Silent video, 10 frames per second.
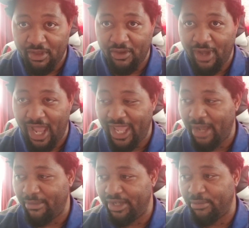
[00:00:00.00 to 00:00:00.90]
So I
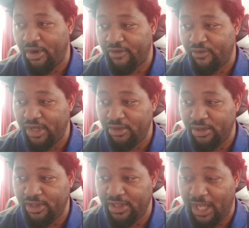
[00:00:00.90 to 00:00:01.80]
am in the market for a
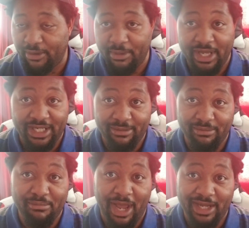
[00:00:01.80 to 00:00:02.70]
new laptop. It
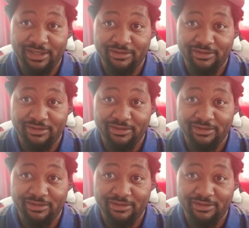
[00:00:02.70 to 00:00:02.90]
might